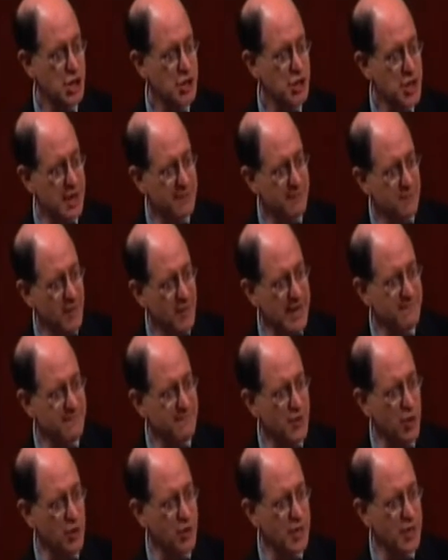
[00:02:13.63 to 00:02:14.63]
that if we
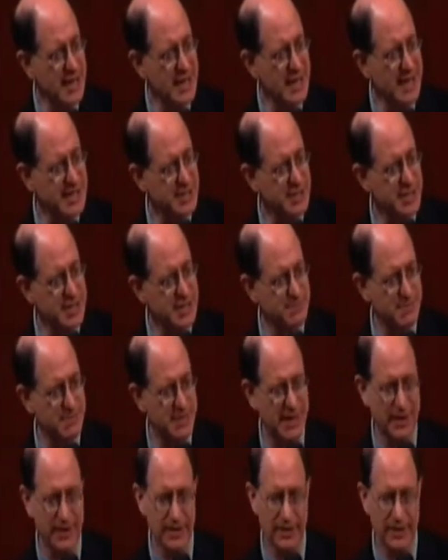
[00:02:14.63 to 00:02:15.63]
voted against this
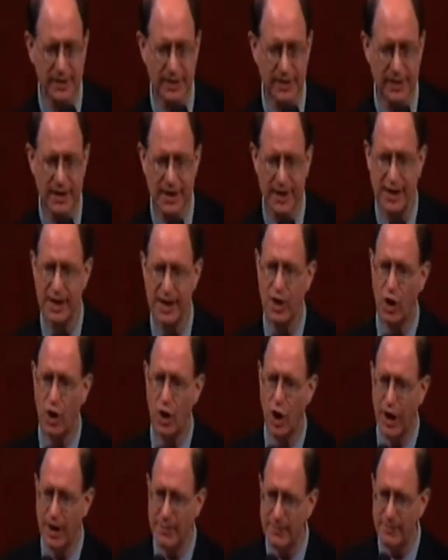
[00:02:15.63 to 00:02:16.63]
bill
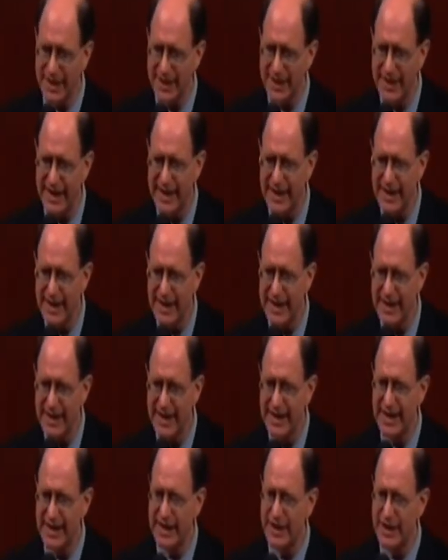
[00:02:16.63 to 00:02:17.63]
on Monday,
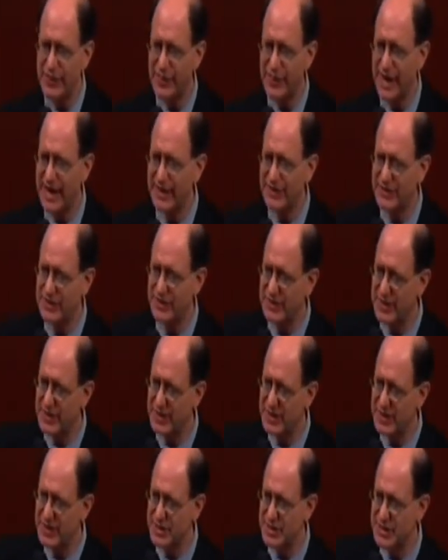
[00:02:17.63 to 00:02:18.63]
that
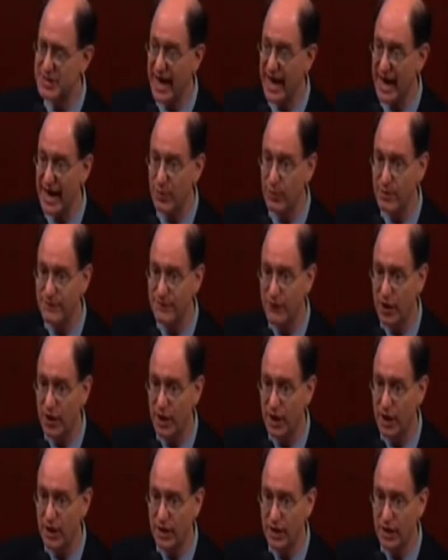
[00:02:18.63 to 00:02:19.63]
the sky would
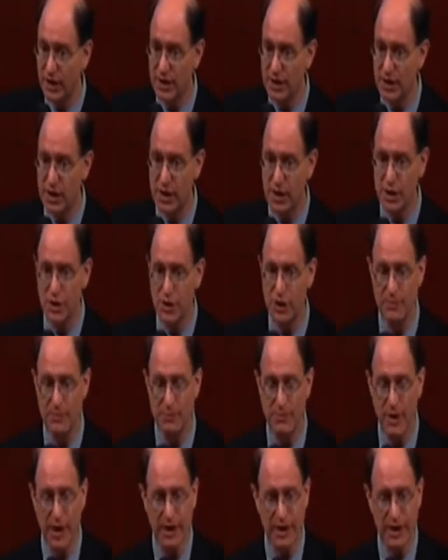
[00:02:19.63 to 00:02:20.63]
fall, the
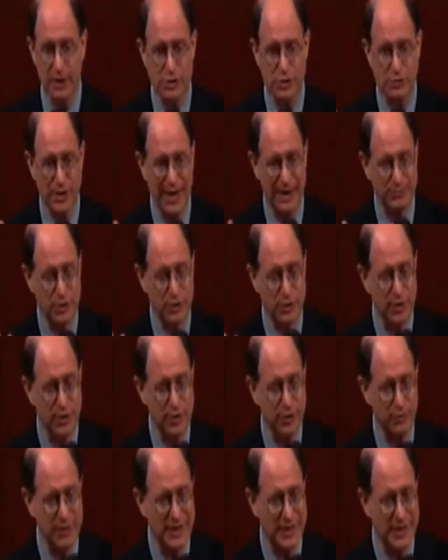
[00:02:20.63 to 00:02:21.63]
market would drop two or
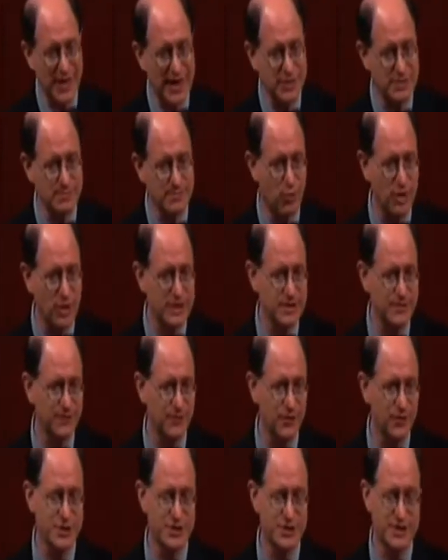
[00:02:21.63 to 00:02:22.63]
three thousand points the
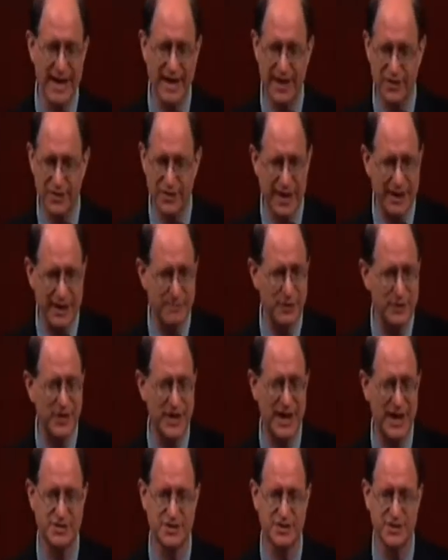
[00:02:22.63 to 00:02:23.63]
first day, another couple
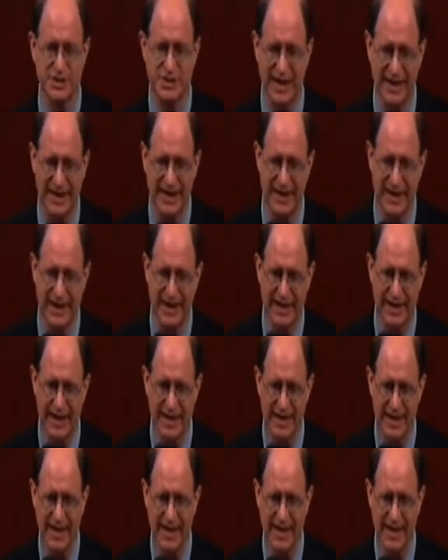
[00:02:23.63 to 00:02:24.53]
thousand the second day,